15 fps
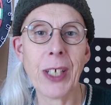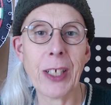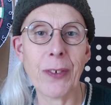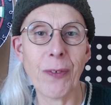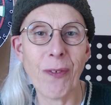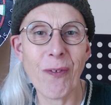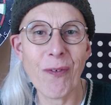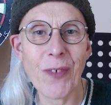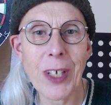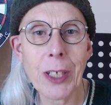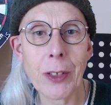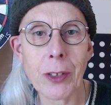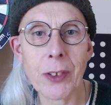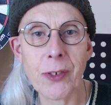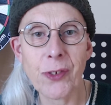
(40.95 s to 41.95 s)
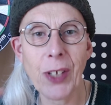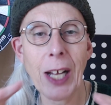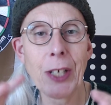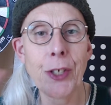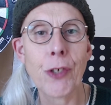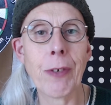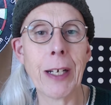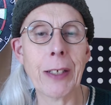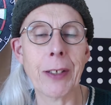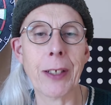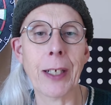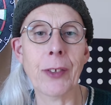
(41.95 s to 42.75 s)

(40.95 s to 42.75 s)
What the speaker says: is filled, saturated,